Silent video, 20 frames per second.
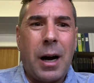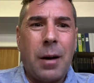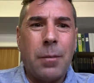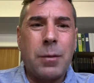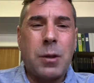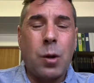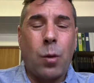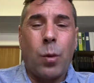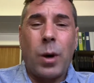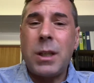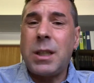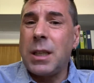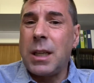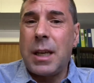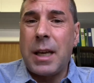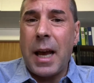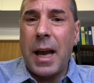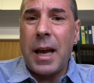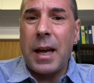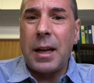So once
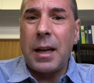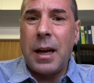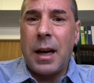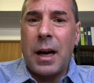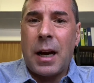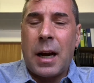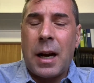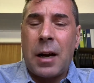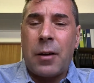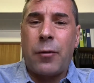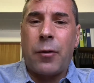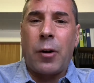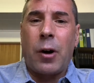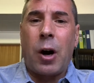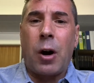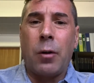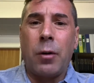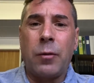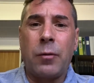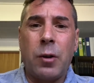again, for
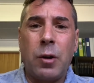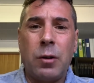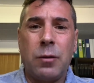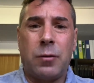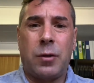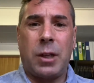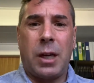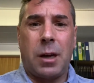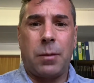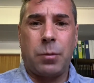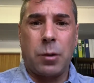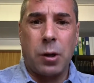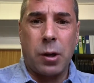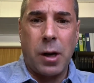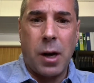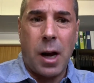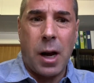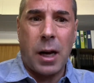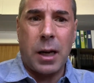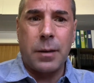our review of chapter
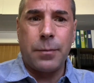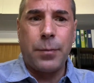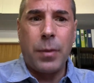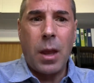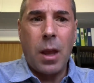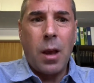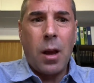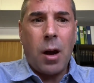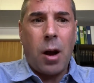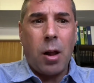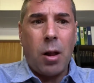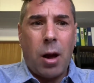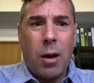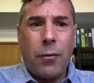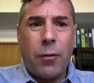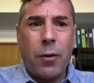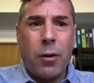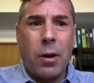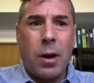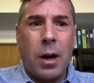9, I'll
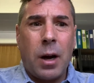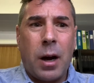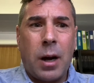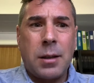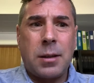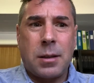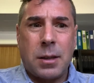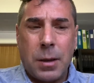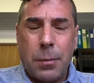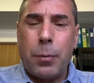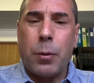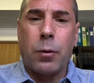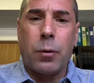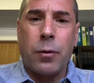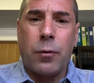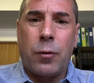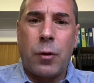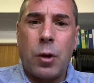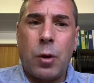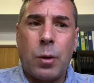offer a simple
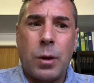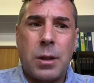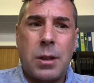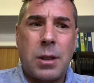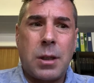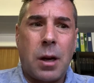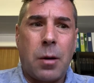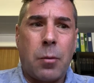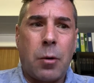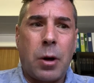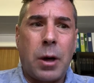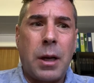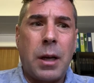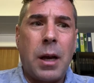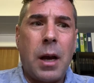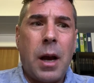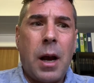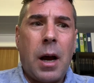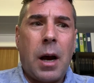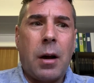review and
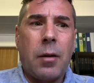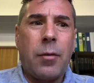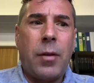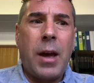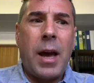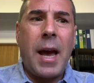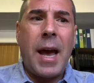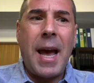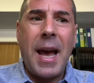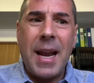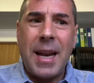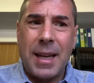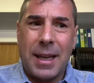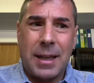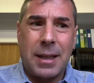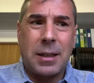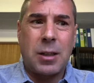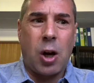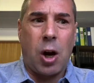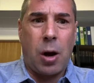summary of the
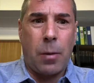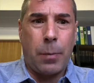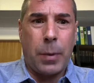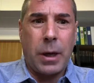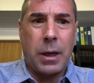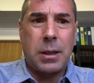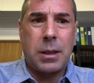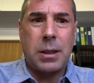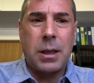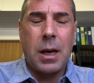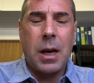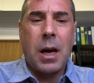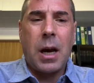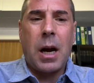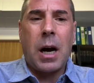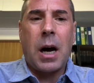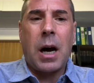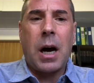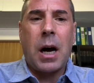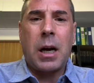heading topics
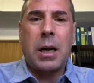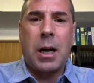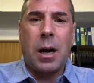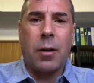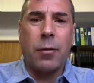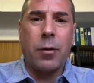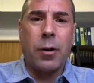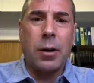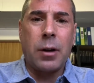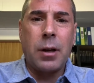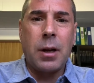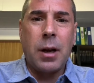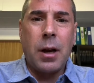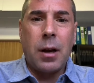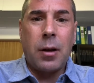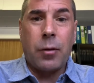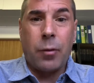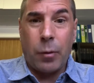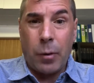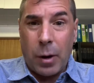covered
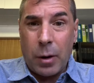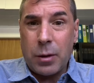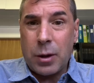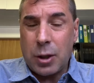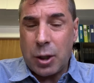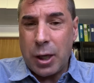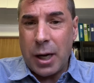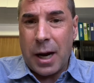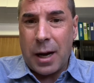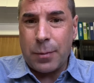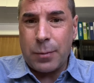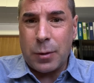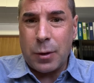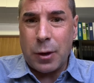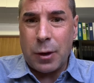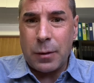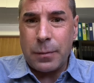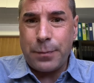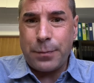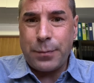throughout the
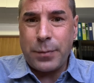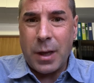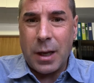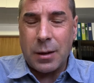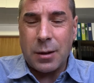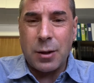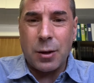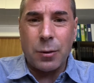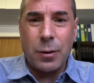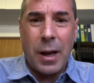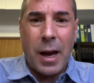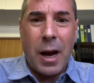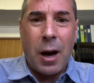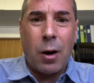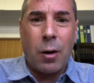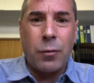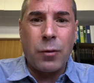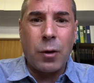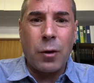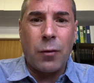chapter. And so
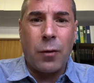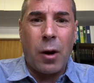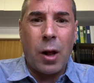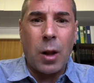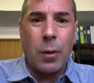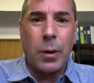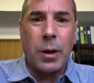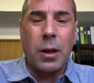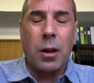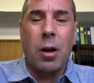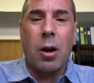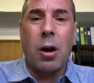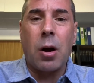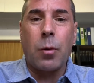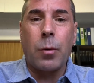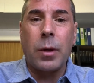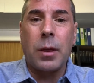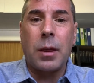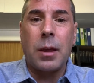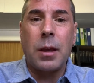now, if you're following
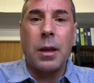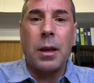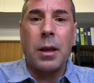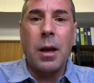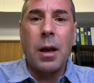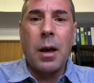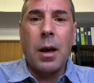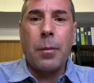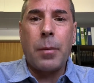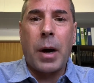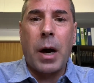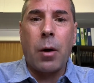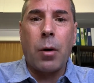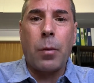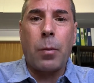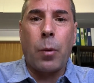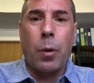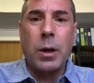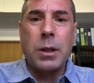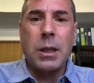along with the
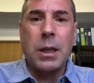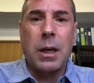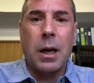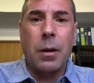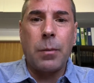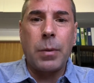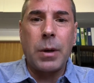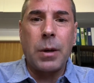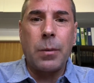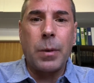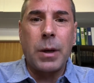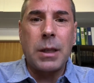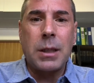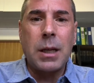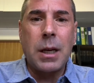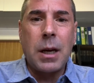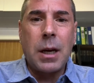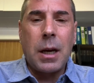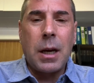PowerPoint accompaniment,